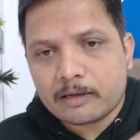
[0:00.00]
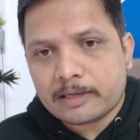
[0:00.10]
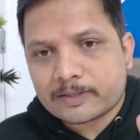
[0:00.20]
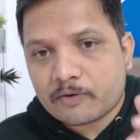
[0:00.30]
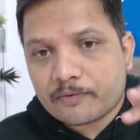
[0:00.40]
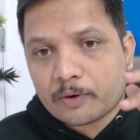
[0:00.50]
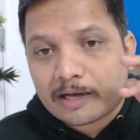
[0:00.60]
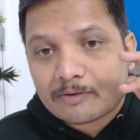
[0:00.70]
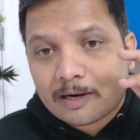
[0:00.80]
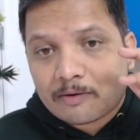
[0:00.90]
So if you
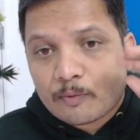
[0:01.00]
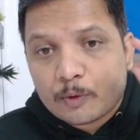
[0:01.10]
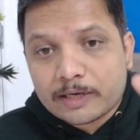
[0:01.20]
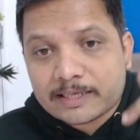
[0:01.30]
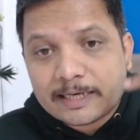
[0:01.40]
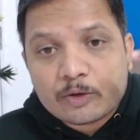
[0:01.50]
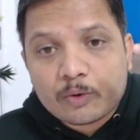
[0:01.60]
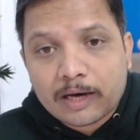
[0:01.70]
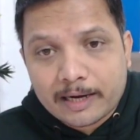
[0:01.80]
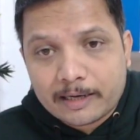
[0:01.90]
convert voltage into
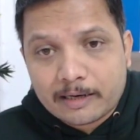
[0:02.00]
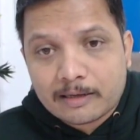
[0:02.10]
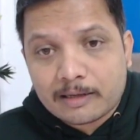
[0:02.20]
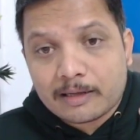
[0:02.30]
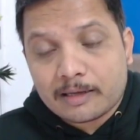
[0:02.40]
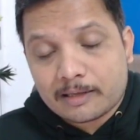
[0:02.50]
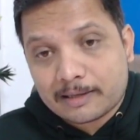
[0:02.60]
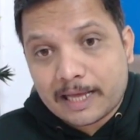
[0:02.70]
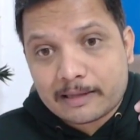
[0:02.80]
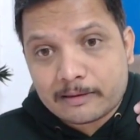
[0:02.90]
current,
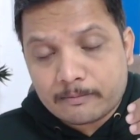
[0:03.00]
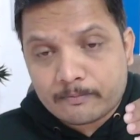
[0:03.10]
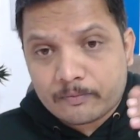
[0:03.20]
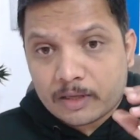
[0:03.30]
then